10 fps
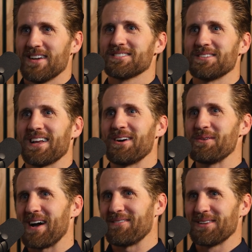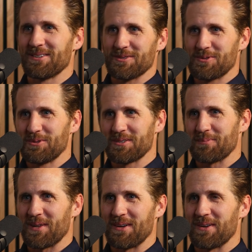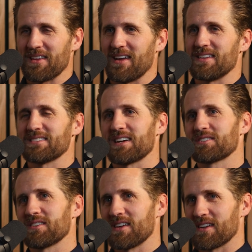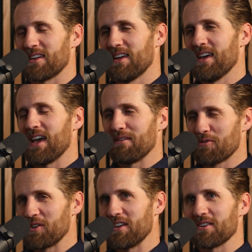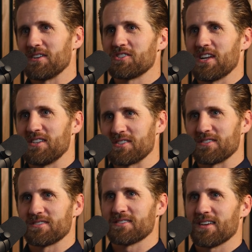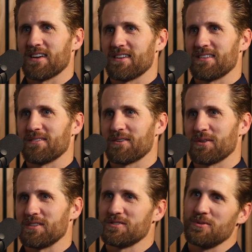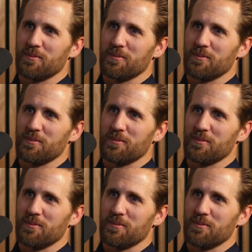So now you have a little tool to play with, and it's actually every year it changes and creates new